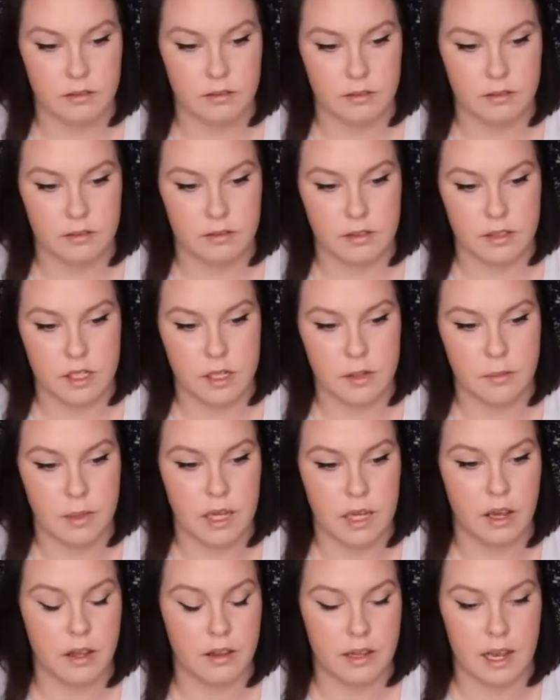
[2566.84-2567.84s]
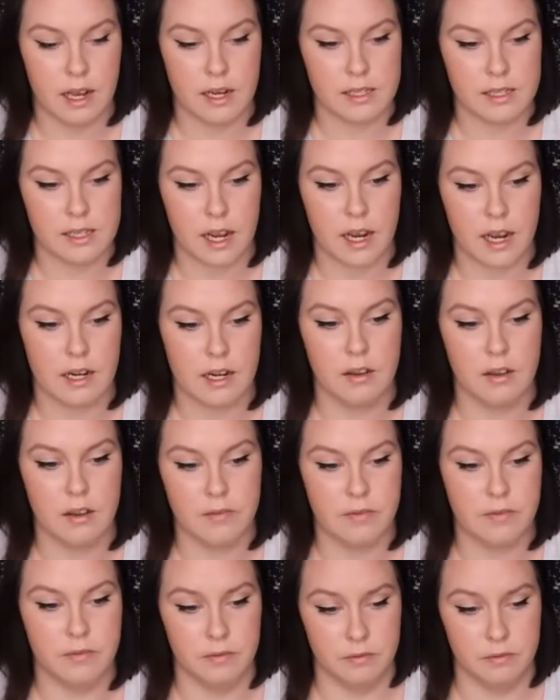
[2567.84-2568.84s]
But it's not the Manda
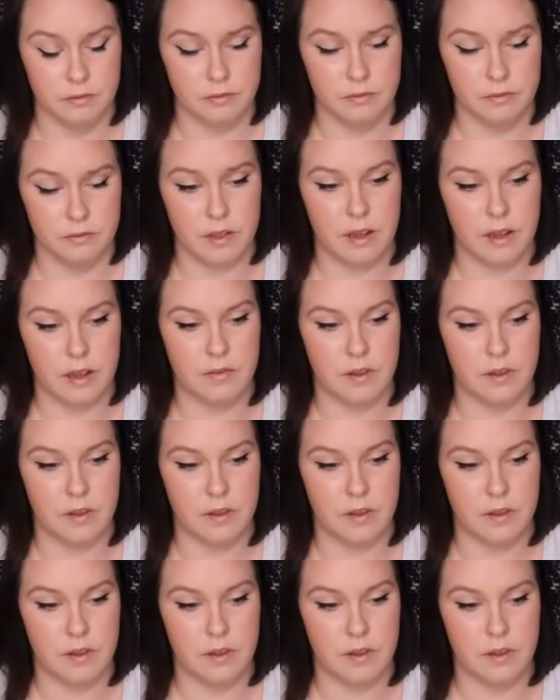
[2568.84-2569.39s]
Pants' fault.